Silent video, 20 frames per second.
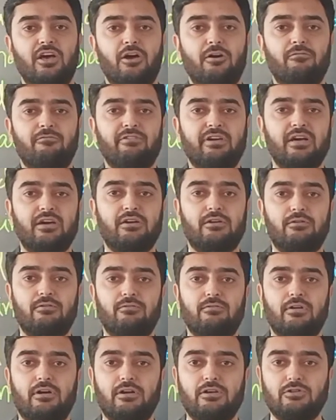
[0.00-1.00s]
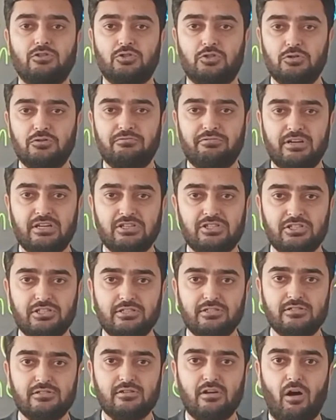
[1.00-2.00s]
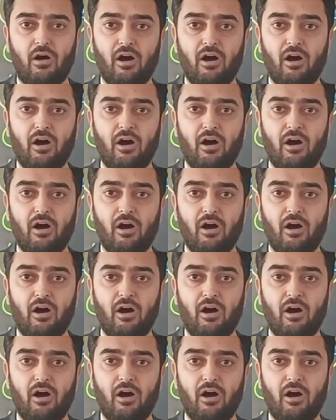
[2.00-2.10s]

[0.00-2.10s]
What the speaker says: where two functions